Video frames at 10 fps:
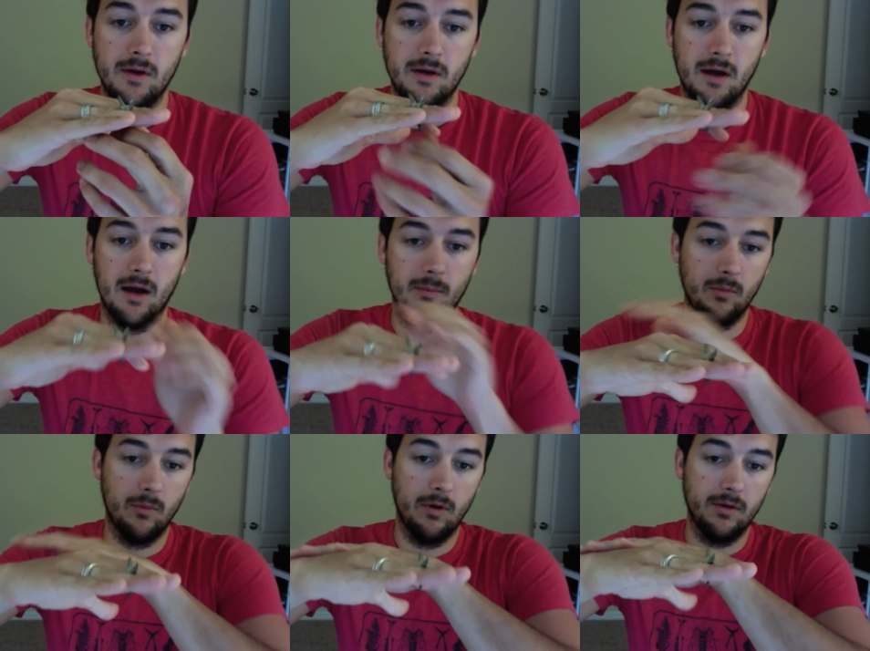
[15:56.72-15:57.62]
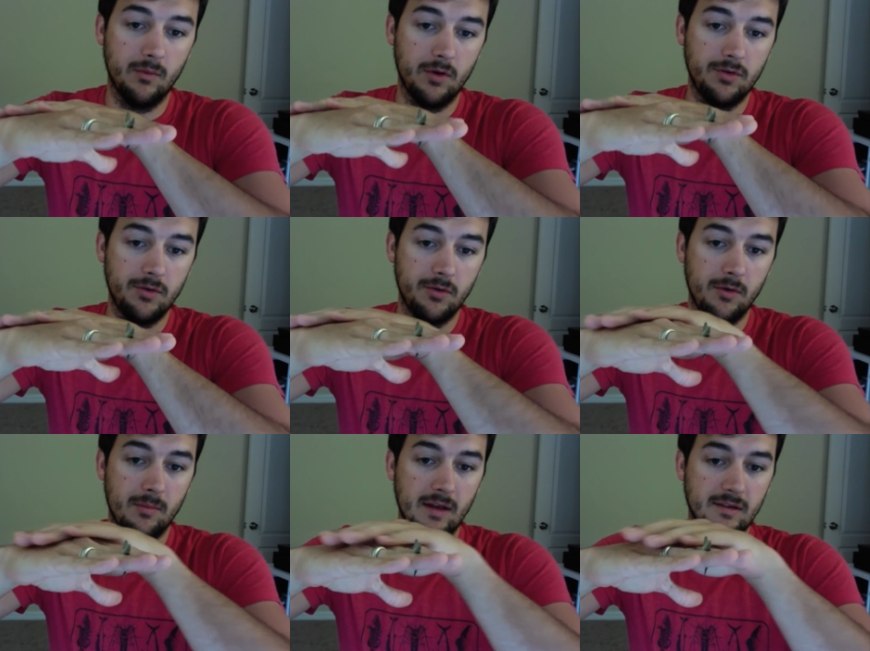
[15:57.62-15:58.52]
What you're
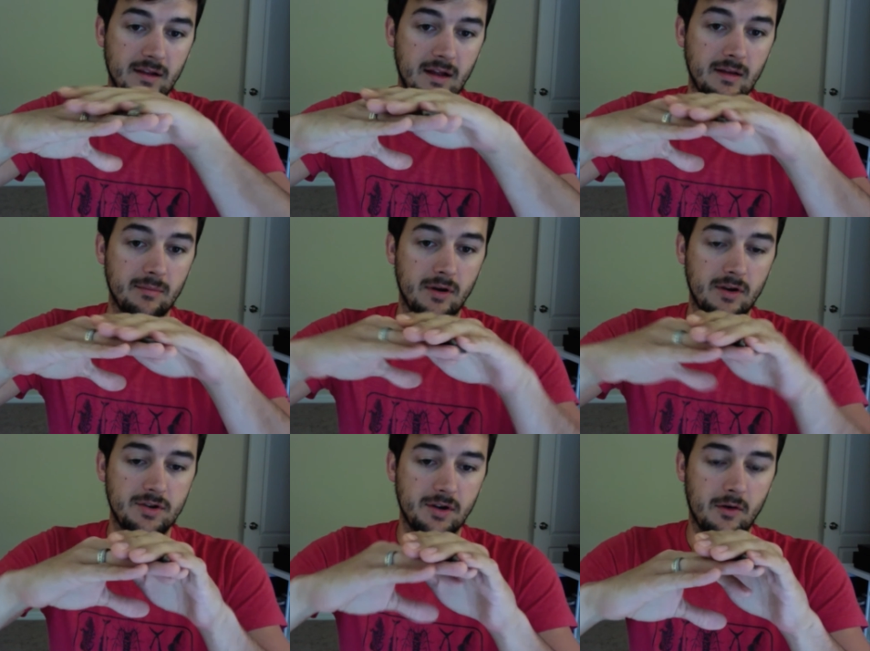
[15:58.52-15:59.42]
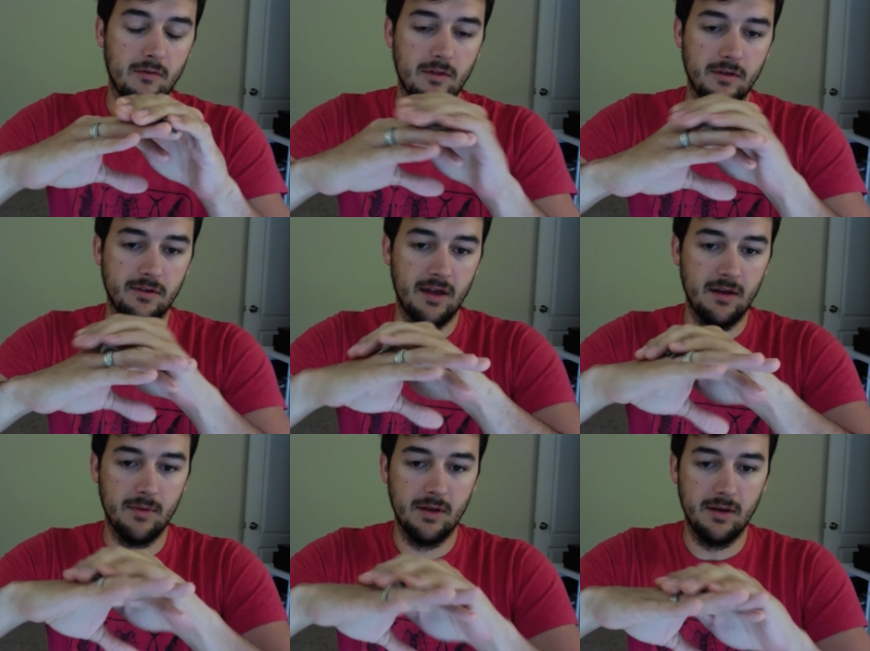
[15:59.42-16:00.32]
doing by slightly brushing over the
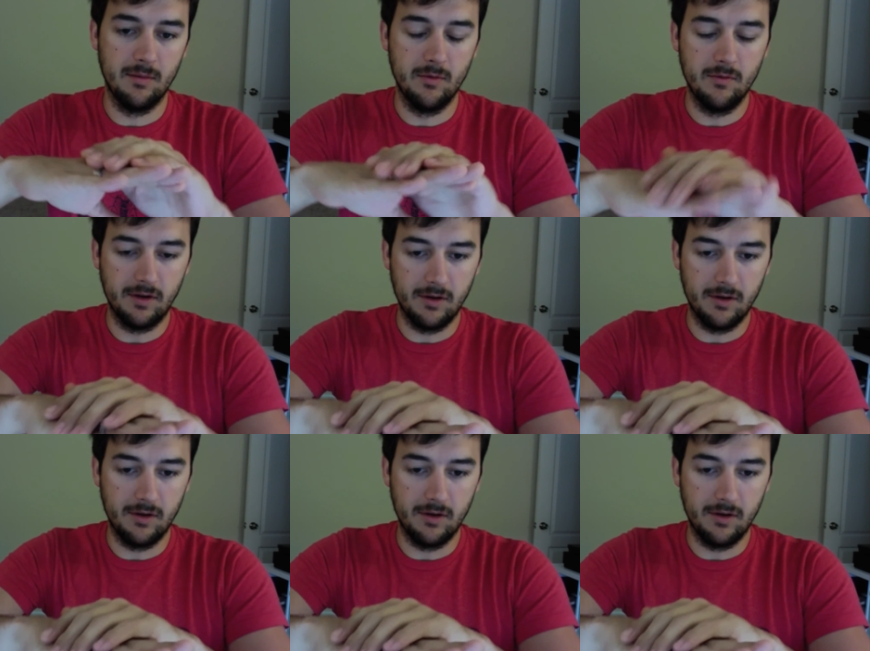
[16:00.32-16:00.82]
sediment and moving it